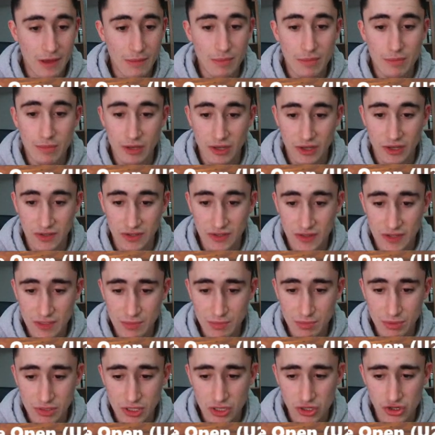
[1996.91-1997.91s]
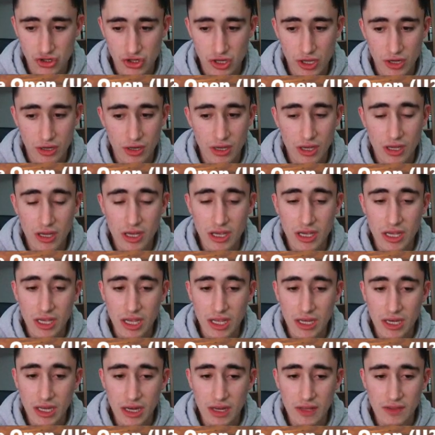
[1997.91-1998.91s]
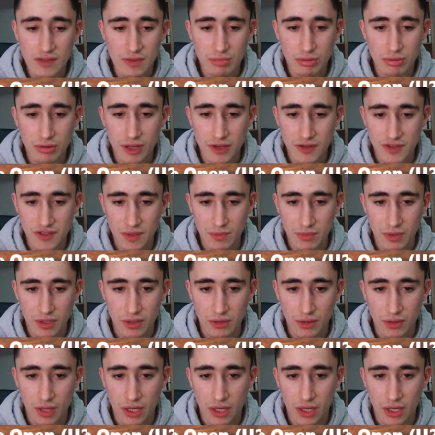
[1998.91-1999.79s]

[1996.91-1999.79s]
Because in this position, he needed to play something like